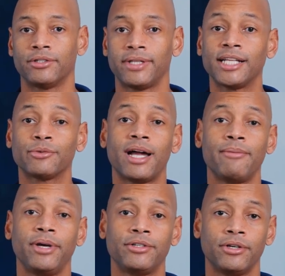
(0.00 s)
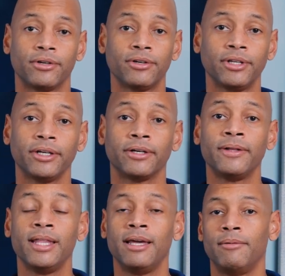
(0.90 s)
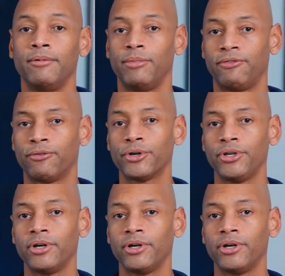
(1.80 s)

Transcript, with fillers: So that's why I mentioned earlier, before you